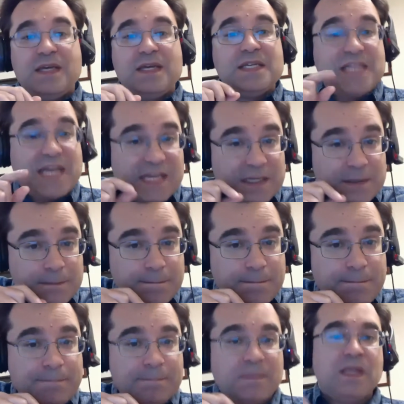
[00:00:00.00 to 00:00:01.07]
Second,
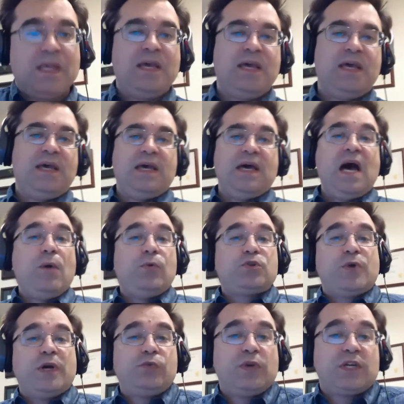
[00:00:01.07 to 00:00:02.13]
I will
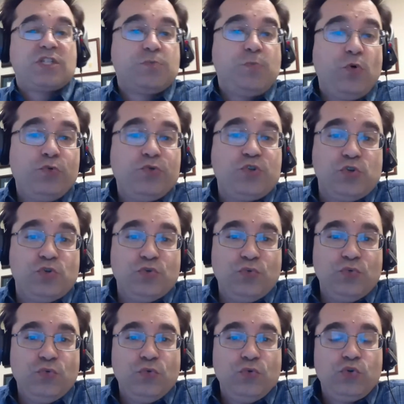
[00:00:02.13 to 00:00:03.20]
try to expose
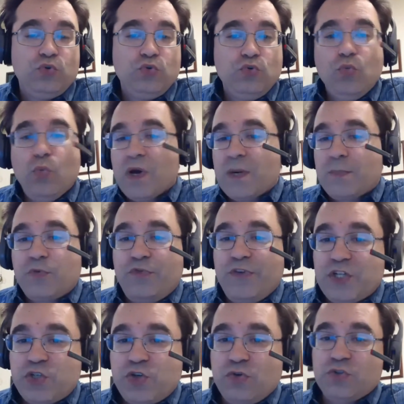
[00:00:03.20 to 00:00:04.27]
you to what a
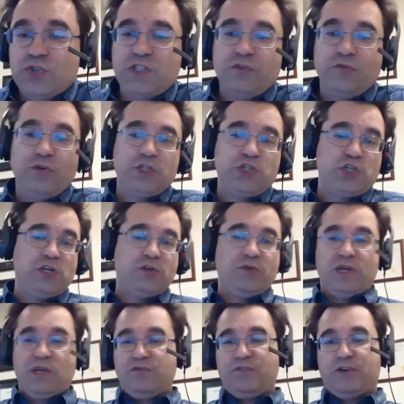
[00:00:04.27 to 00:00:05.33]
professional civil
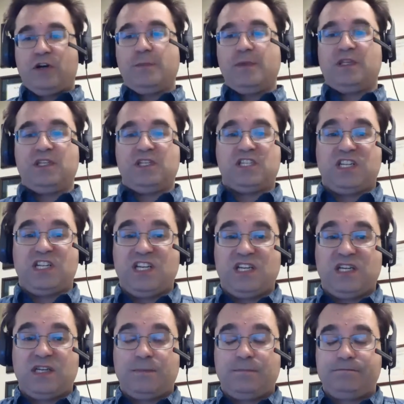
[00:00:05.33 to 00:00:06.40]
engineering environment is
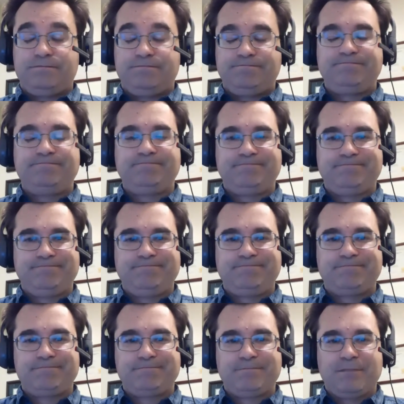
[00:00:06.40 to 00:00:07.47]
like,
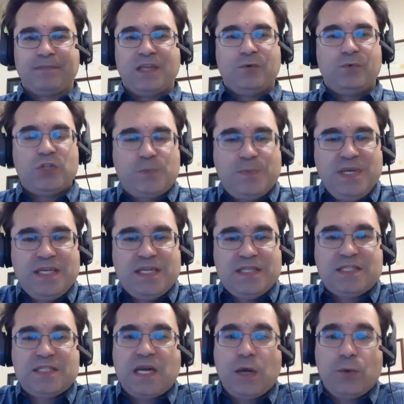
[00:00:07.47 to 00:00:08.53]
which
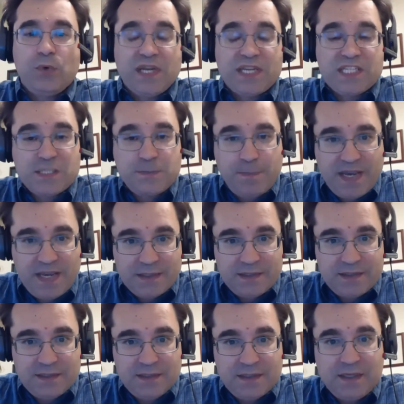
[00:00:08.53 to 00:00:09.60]
means that I will
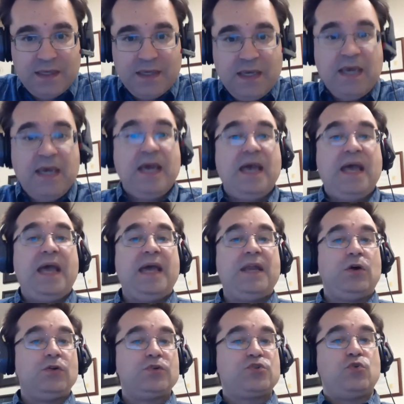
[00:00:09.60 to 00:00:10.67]
expect and
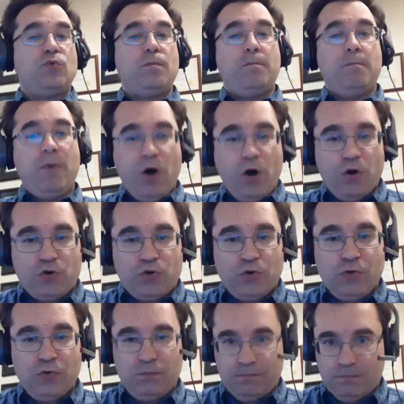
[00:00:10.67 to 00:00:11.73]
also
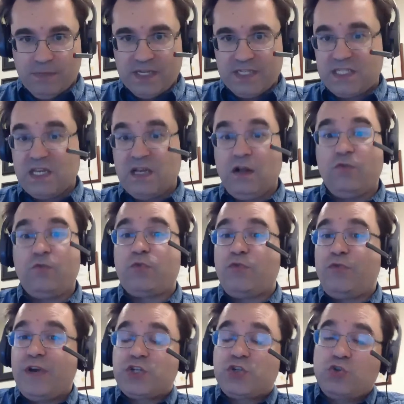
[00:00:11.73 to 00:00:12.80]
model myself
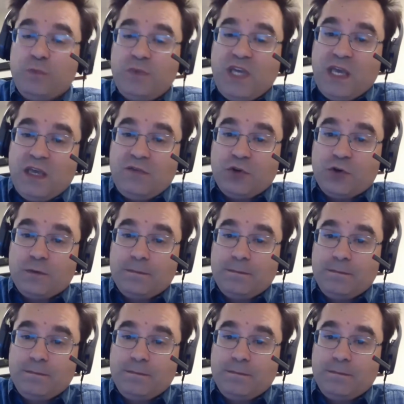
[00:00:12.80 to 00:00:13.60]
professional behavior.